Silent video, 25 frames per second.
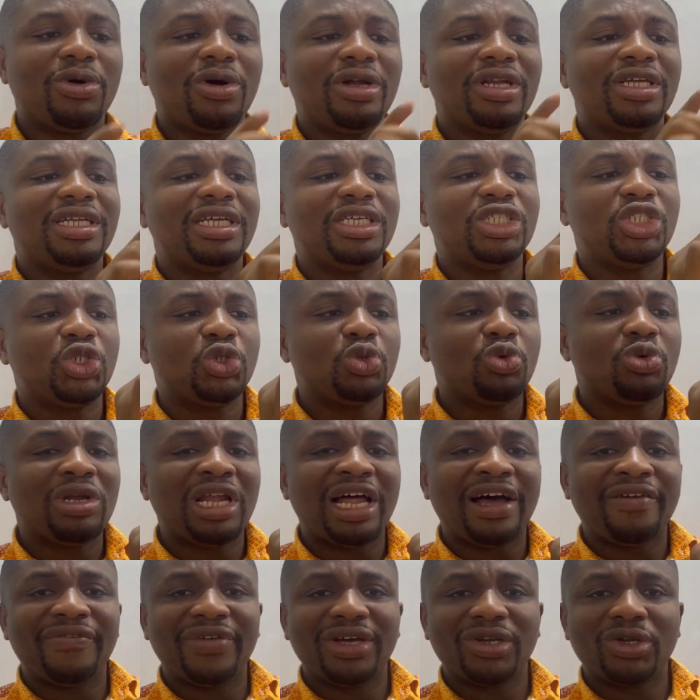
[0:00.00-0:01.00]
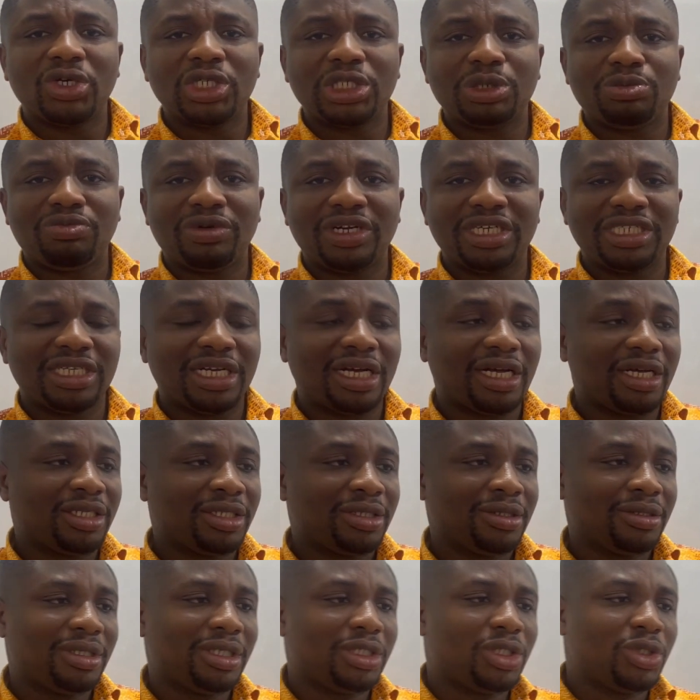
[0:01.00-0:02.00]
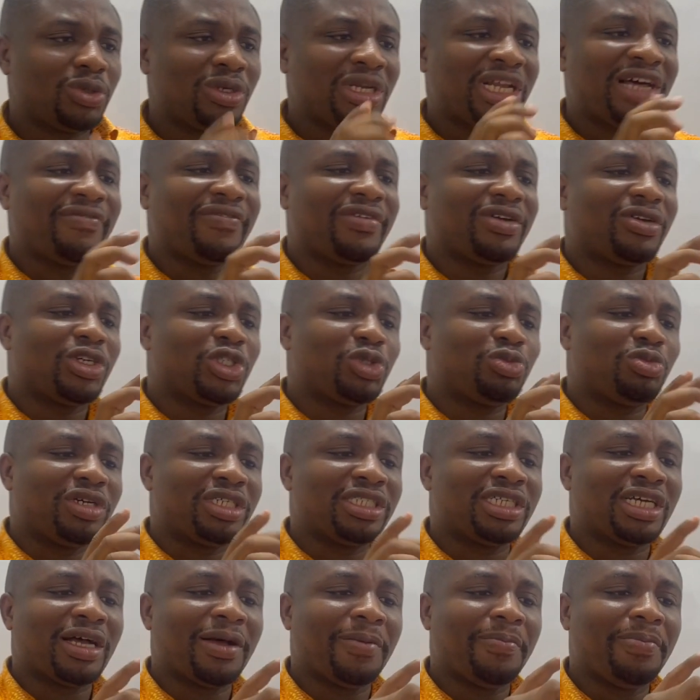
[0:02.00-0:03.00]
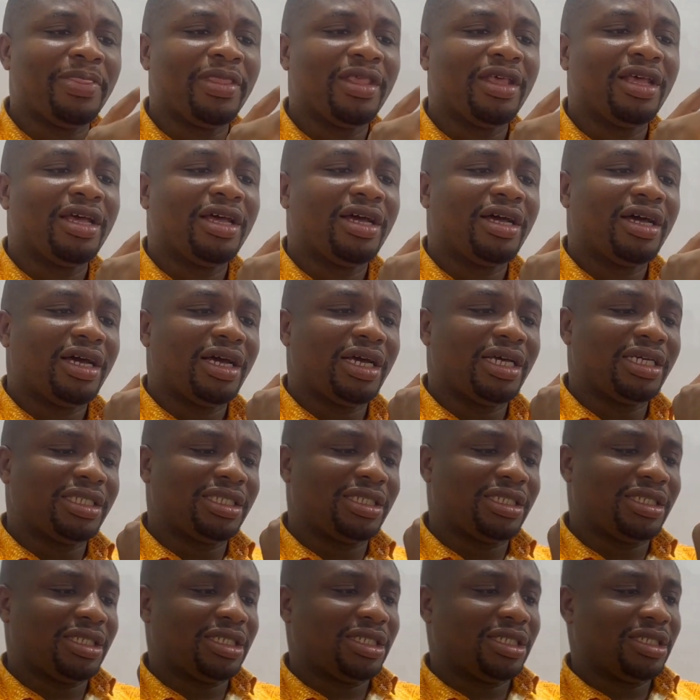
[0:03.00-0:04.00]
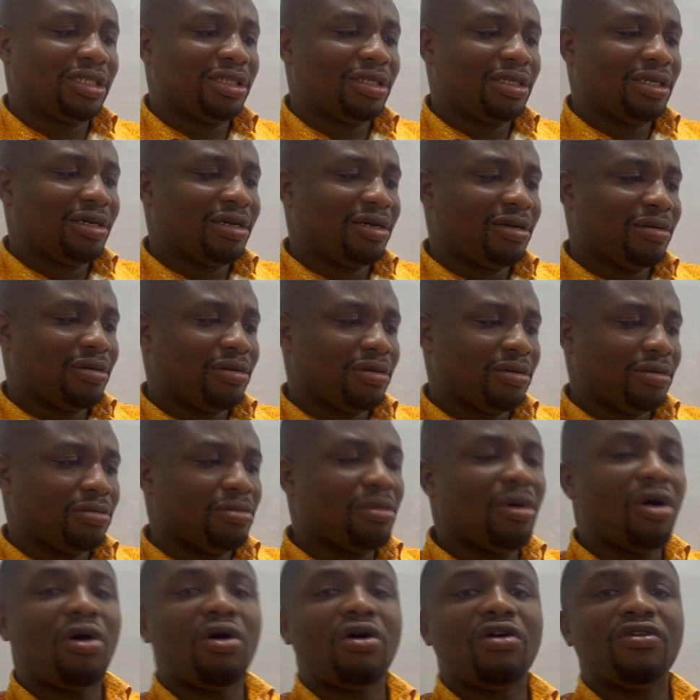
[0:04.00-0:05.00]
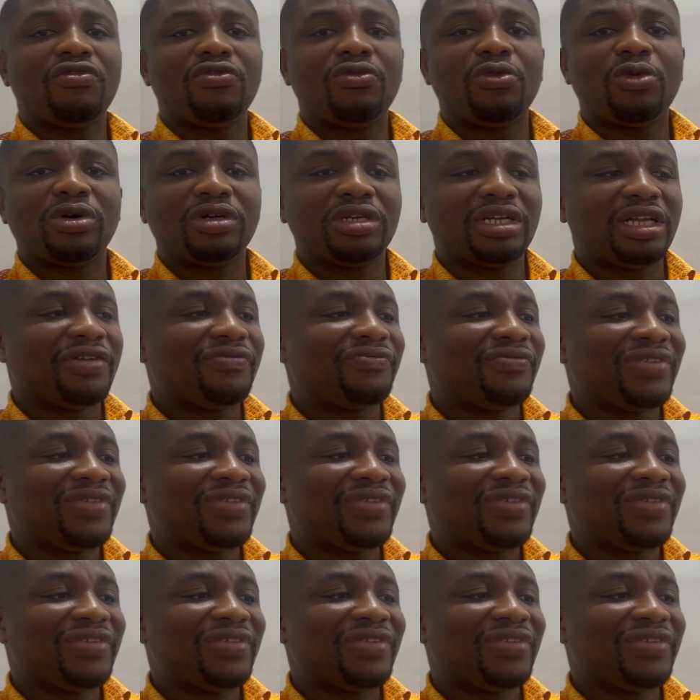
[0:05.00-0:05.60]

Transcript: we call it the jugular venous pressure. So the jugular venous pressure is more of what?